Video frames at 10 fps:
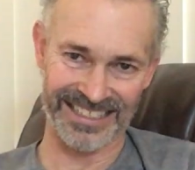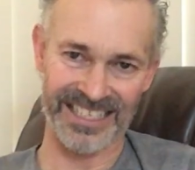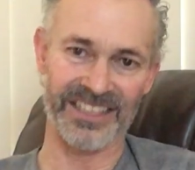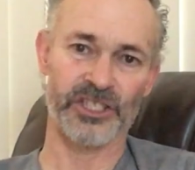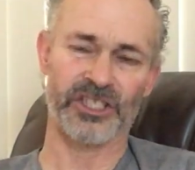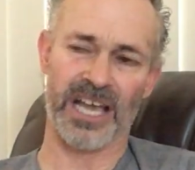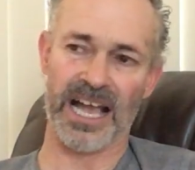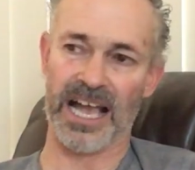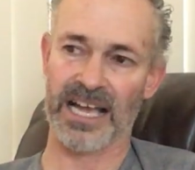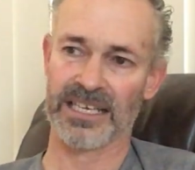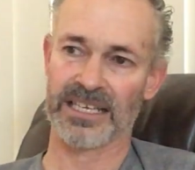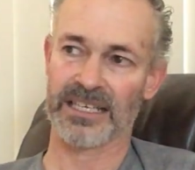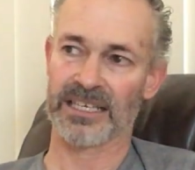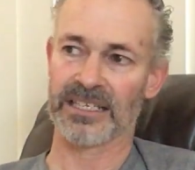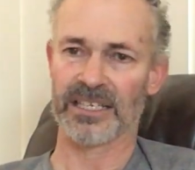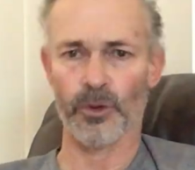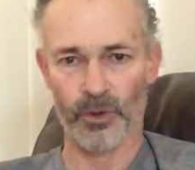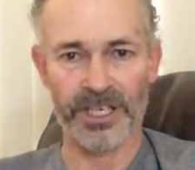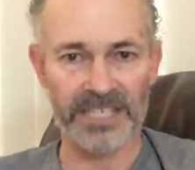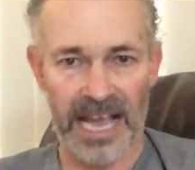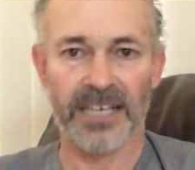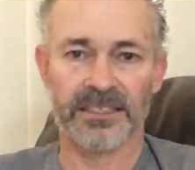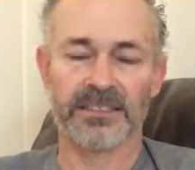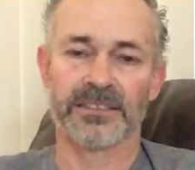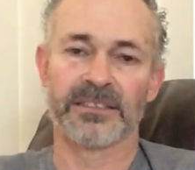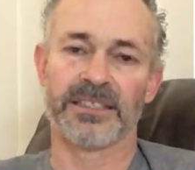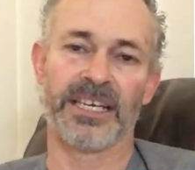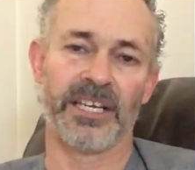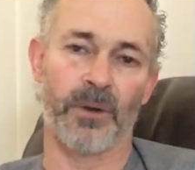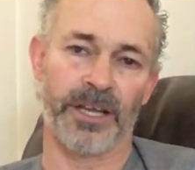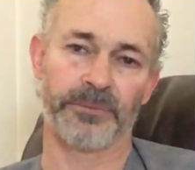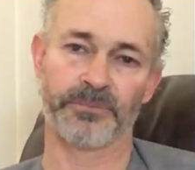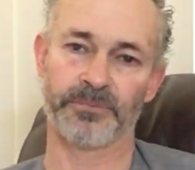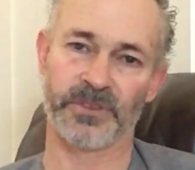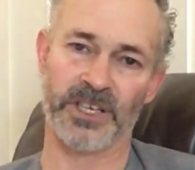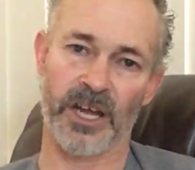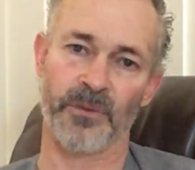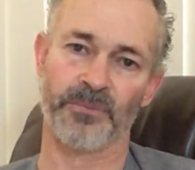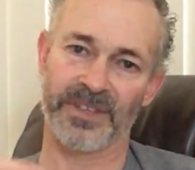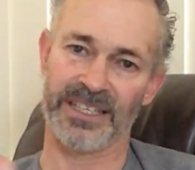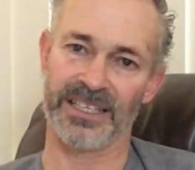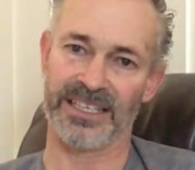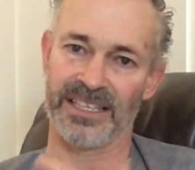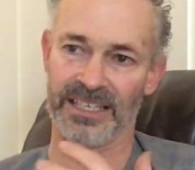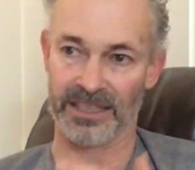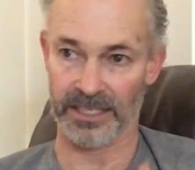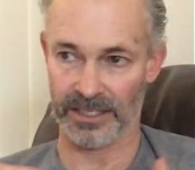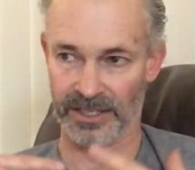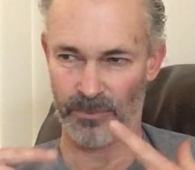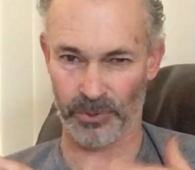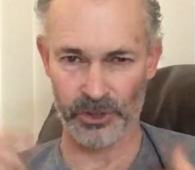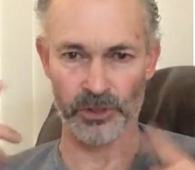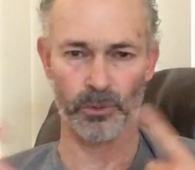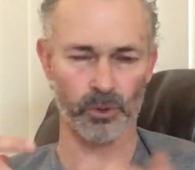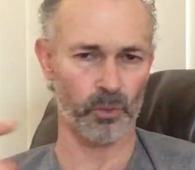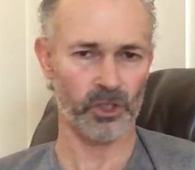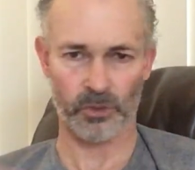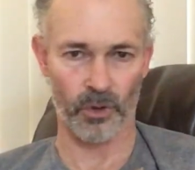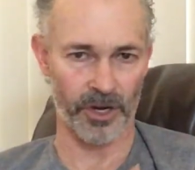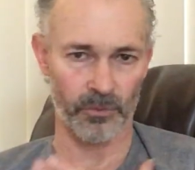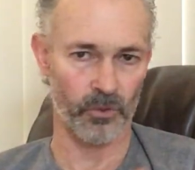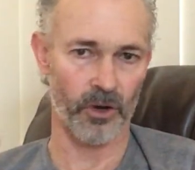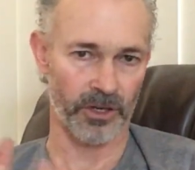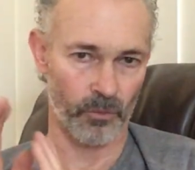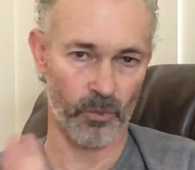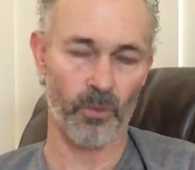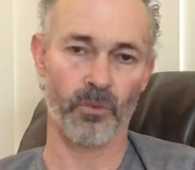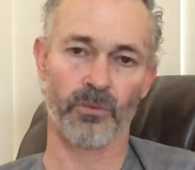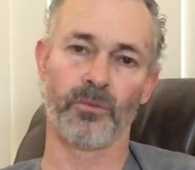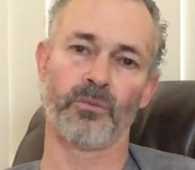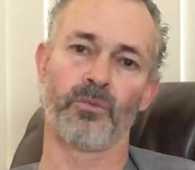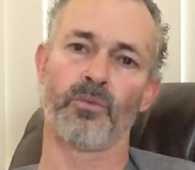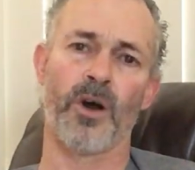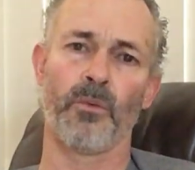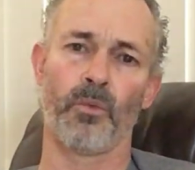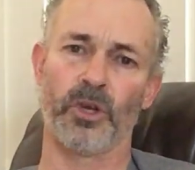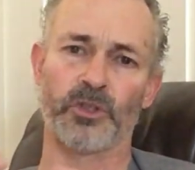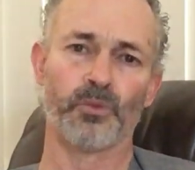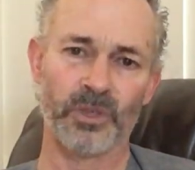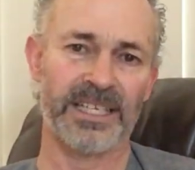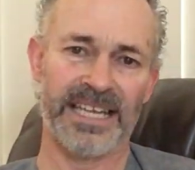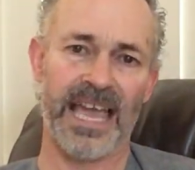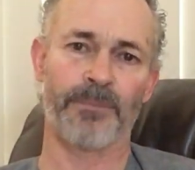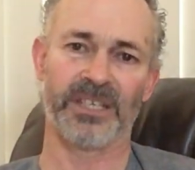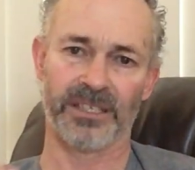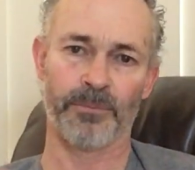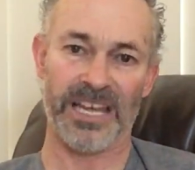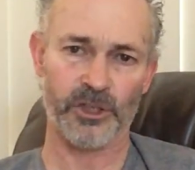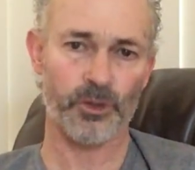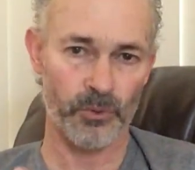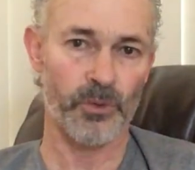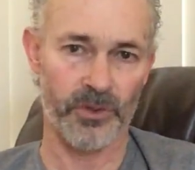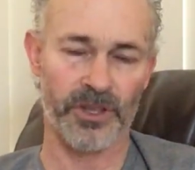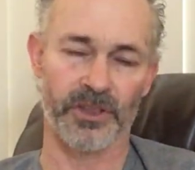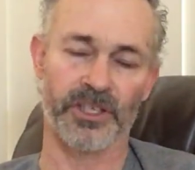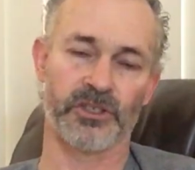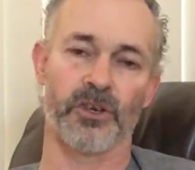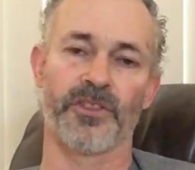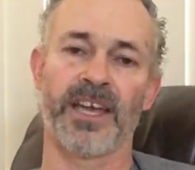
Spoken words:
this arena anyway, in the principles, what's right and wrong, and what's really happening about truth and things like